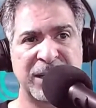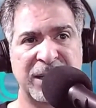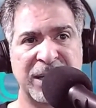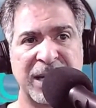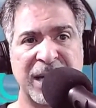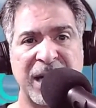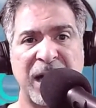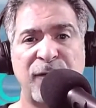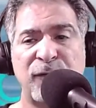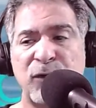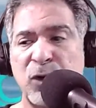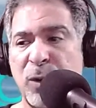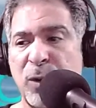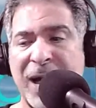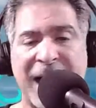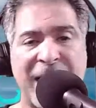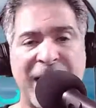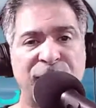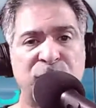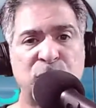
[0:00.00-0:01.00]
If you
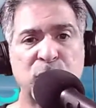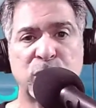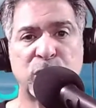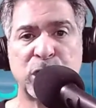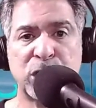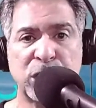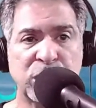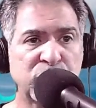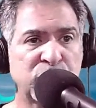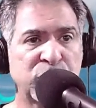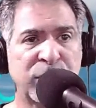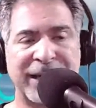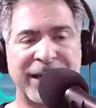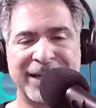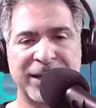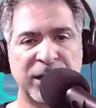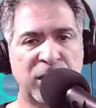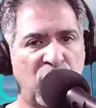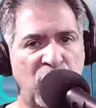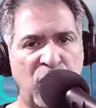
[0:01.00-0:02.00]
have your children in
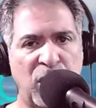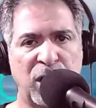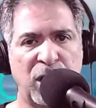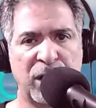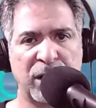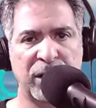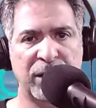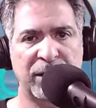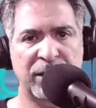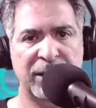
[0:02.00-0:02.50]
a car,